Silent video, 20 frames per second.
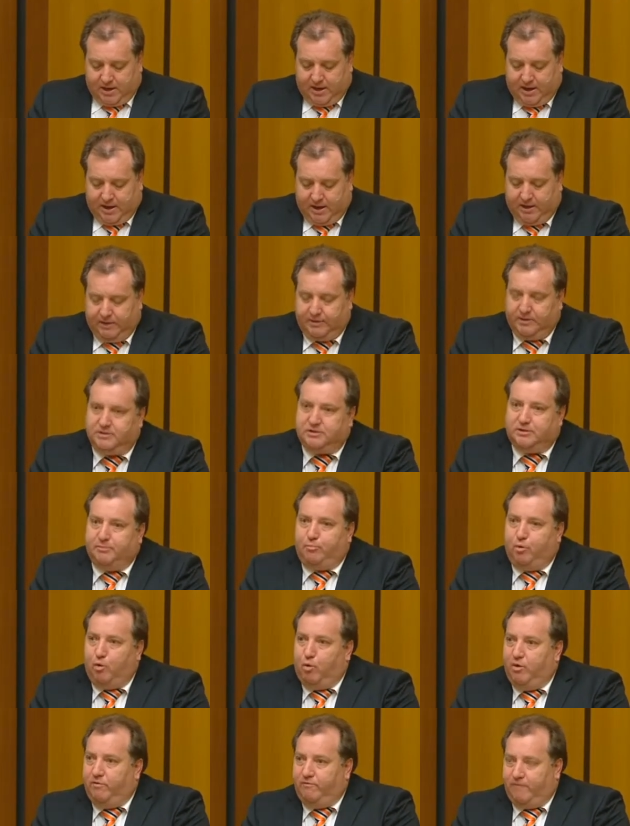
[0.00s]
and the
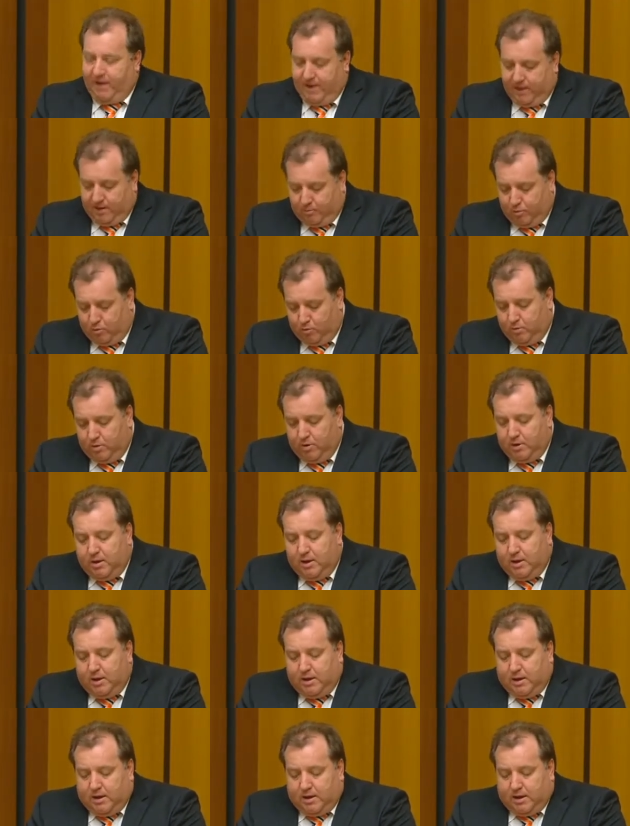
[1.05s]
support available.
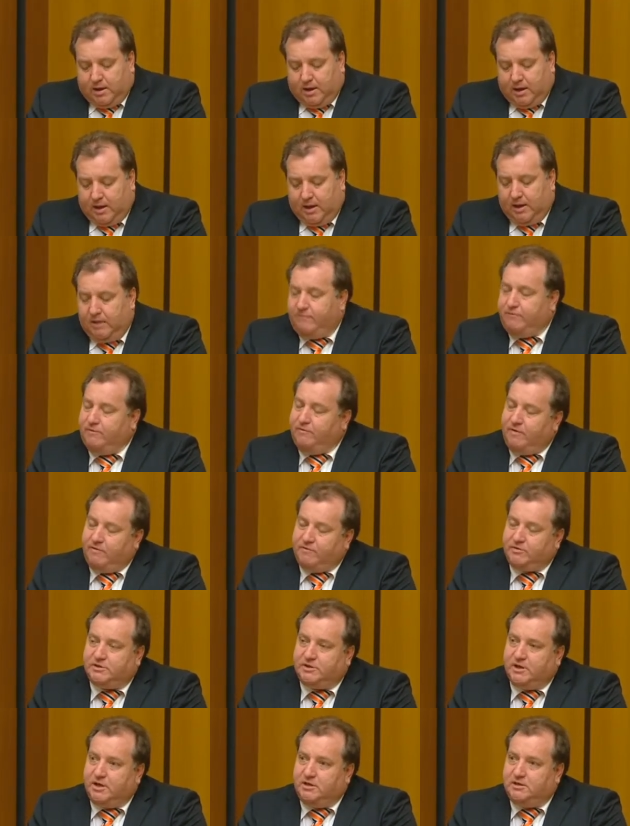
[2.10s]
If you've ever
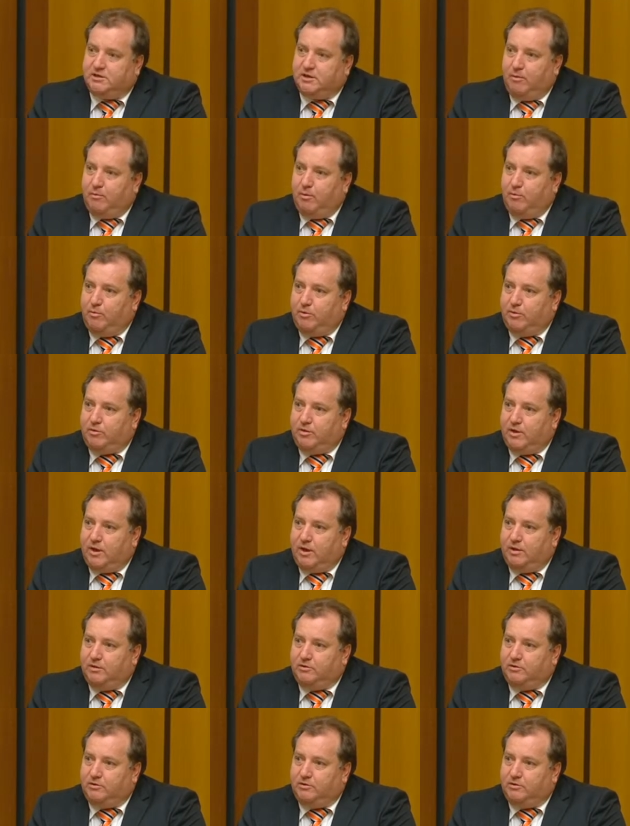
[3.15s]
seen someone with